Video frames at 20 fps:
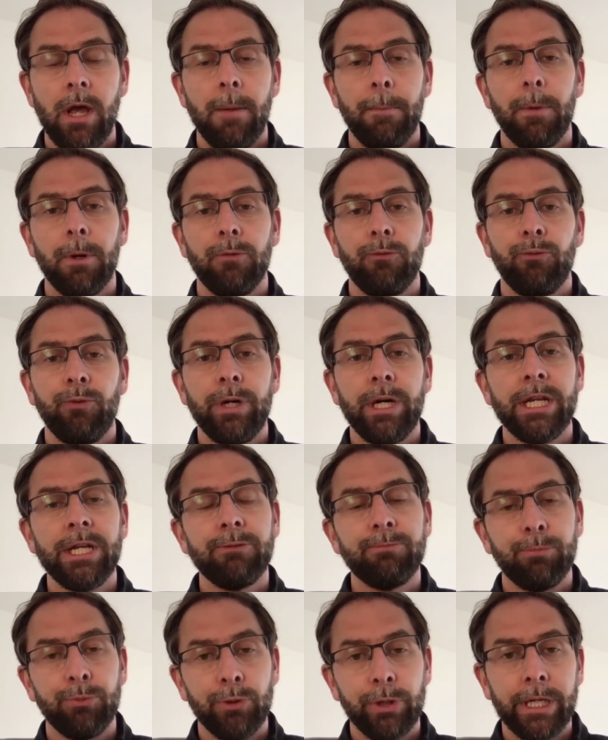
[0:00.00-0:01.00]
but
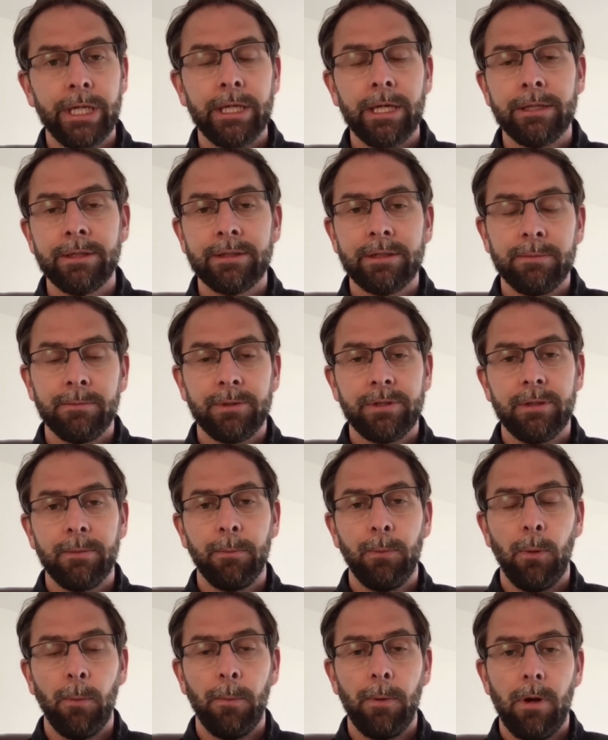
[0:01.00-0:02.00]
really bringing in some
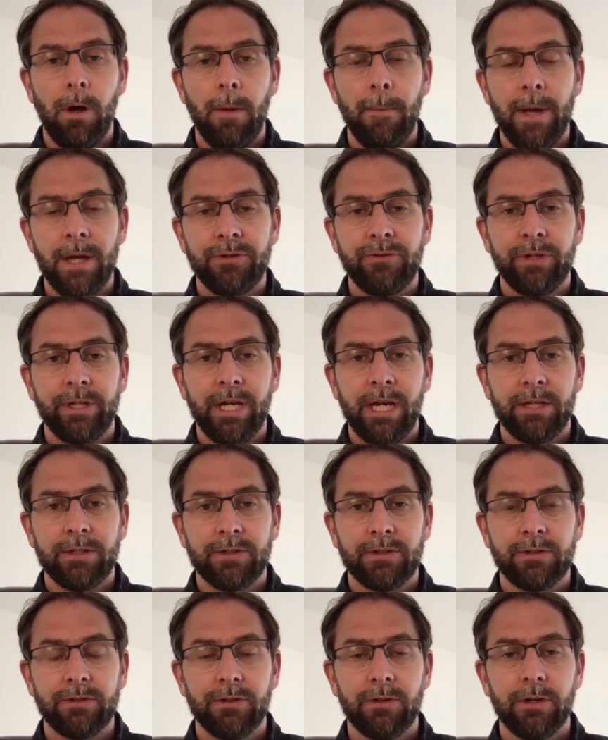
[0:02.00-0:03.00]
simple plyometric
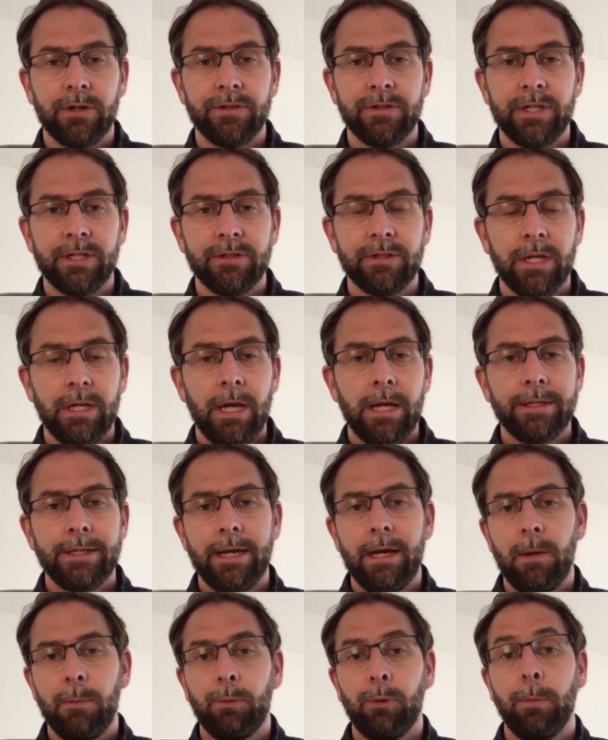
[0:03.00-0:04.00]
exercises to
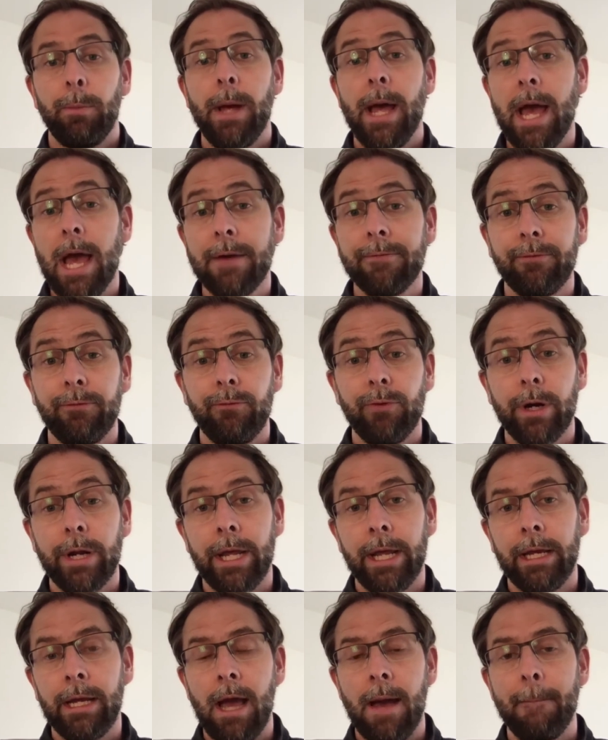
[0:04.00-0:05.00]
help prepare for
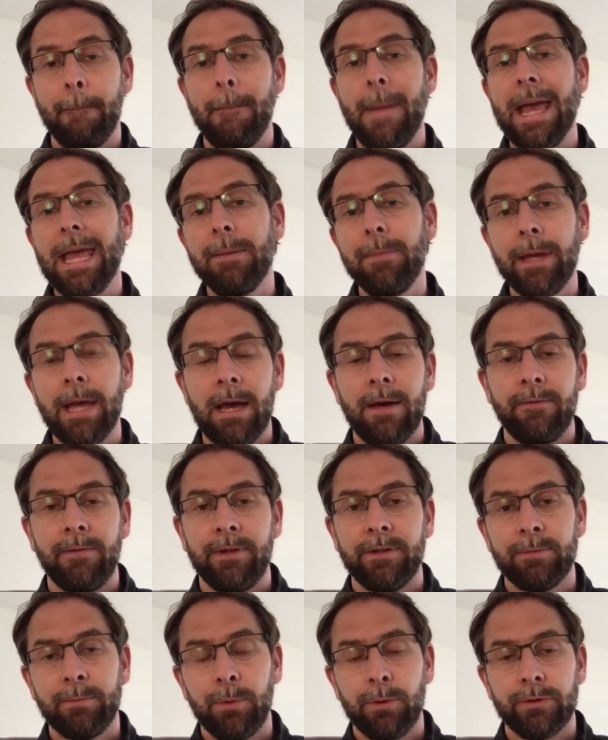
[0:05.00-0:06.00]
running and maybe have
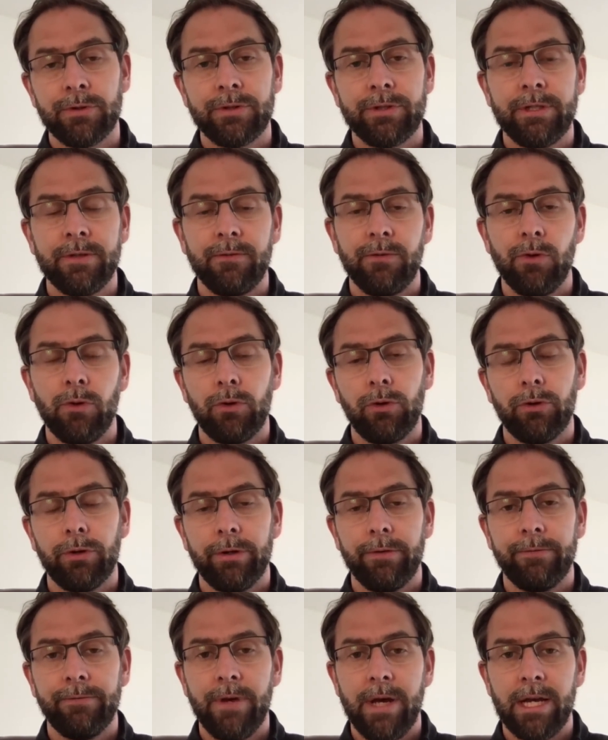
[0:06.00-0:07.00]
this positive knock-on
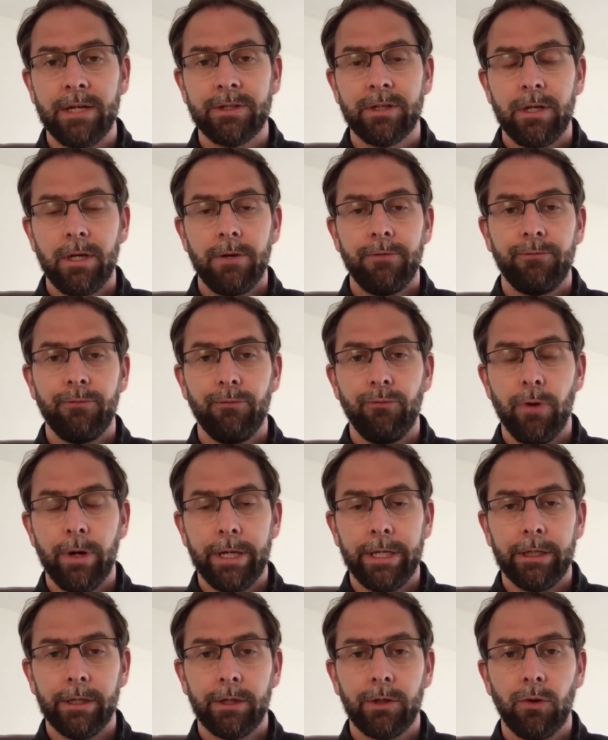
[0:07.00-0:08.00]
effect for
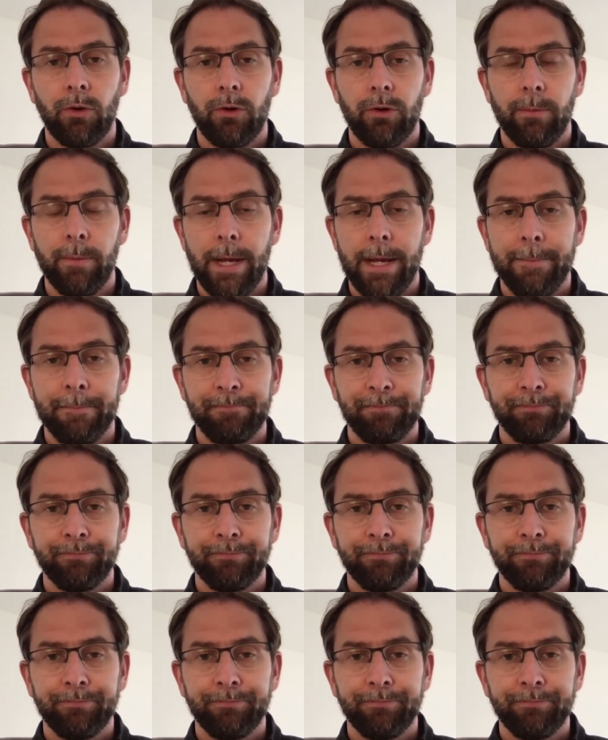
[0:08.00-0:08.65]
running economy.